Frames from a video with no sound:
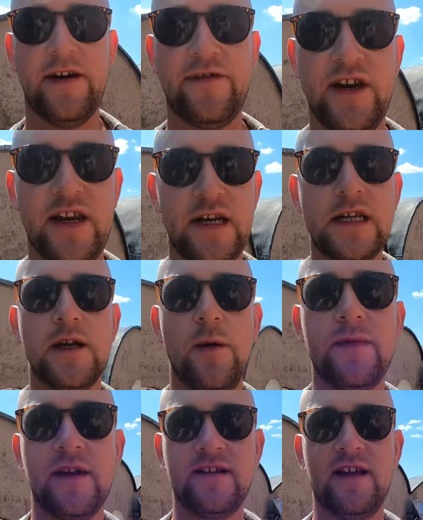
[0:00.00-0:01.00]
definitely
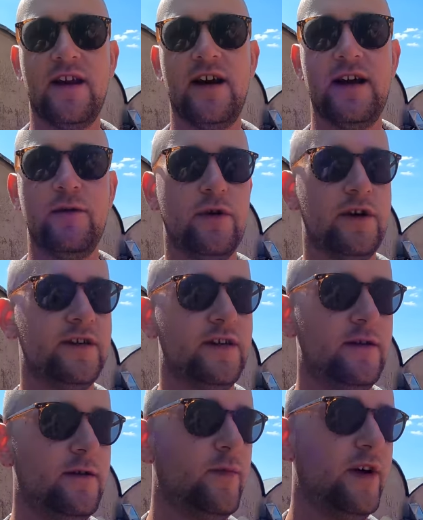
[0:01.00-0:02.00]
something that I wouldn't
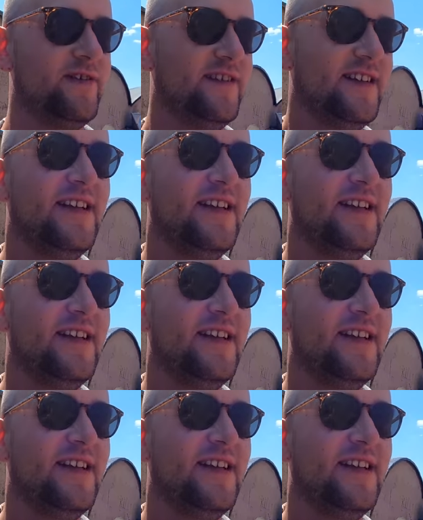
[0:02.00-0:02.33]
do but